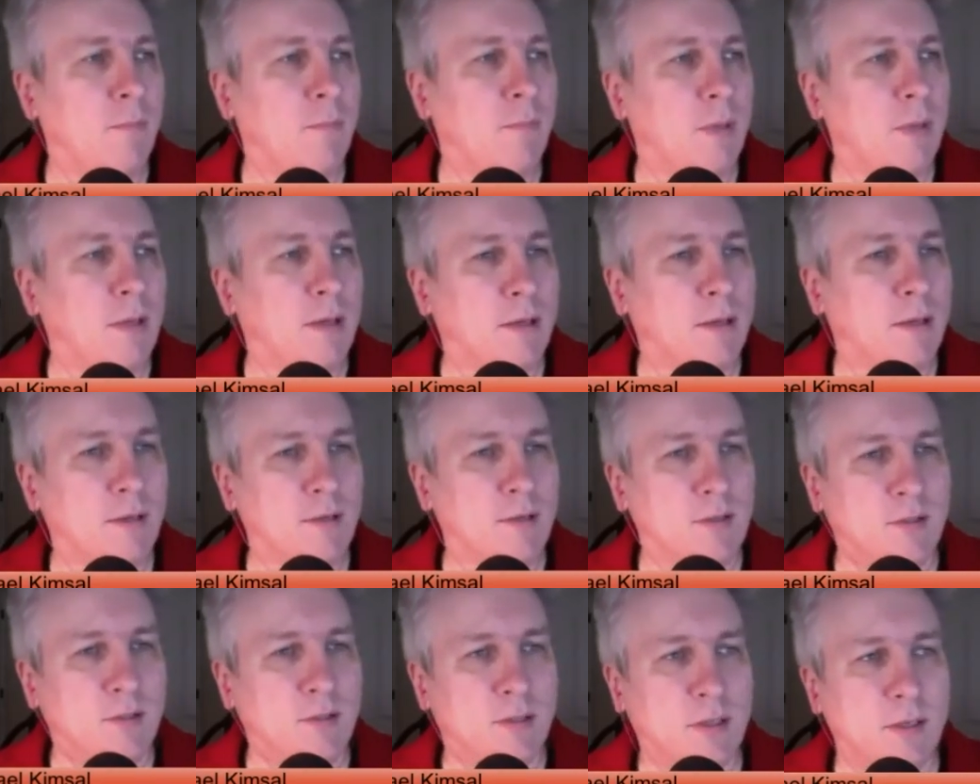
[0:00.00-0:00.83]

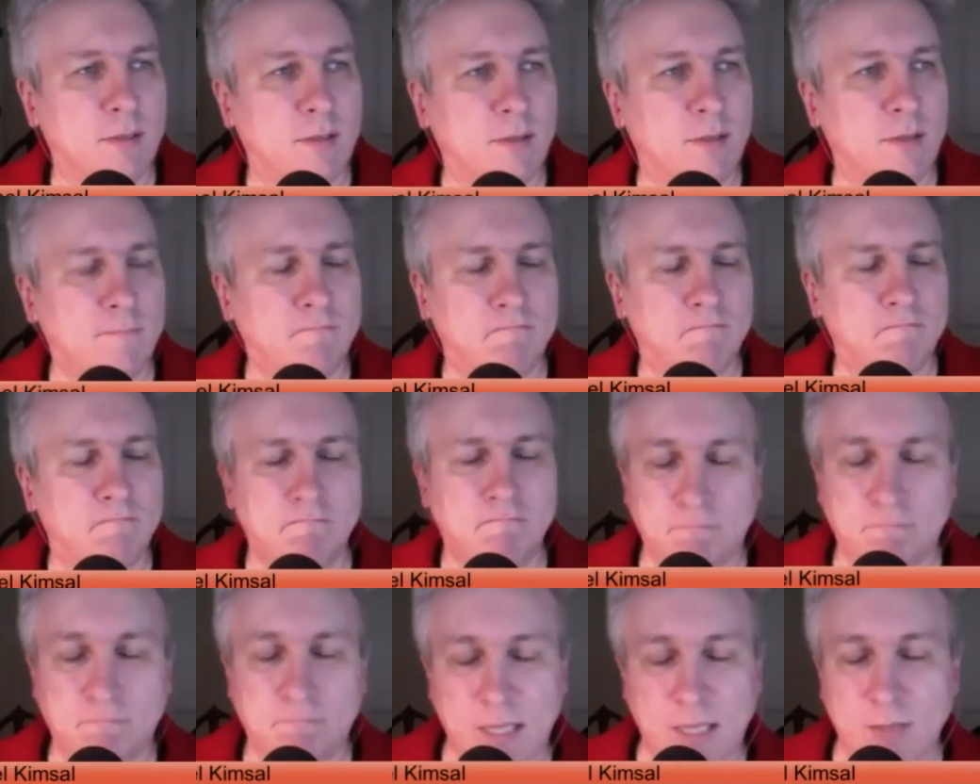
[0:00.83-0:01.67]
Because
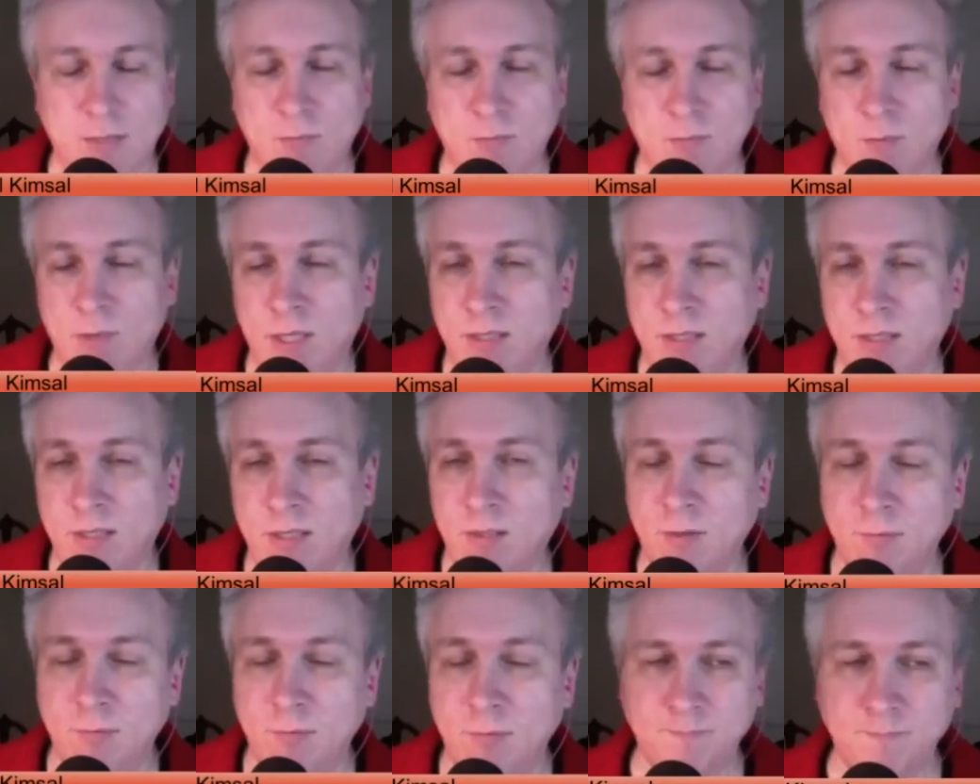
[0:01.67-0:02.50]
that's what we like to
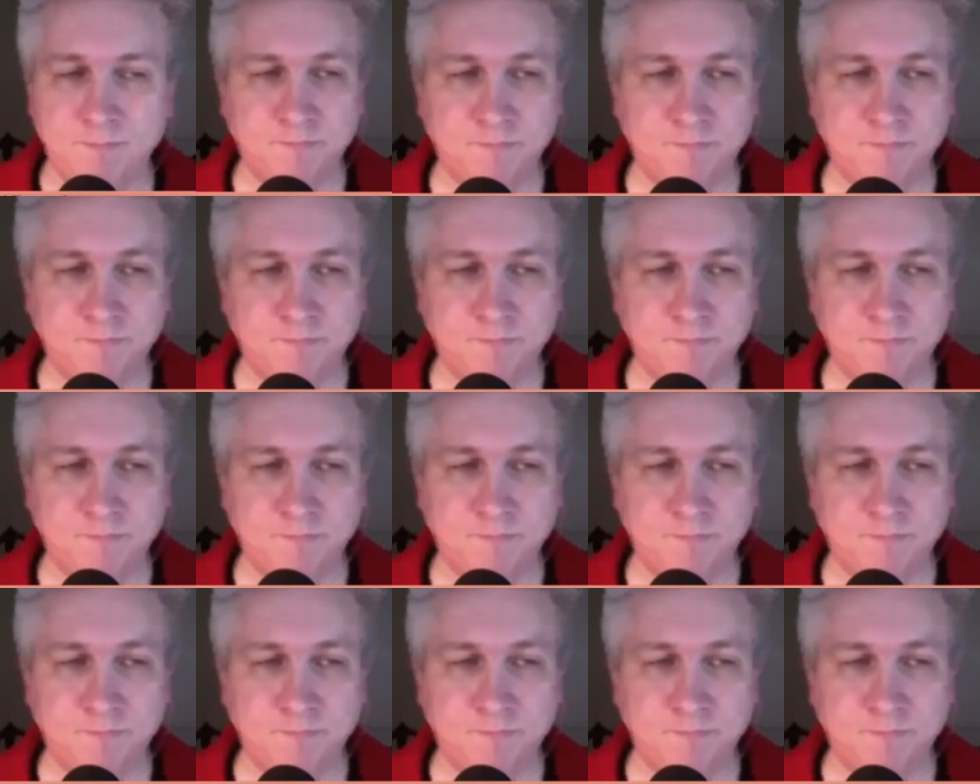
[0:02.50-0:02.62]
do.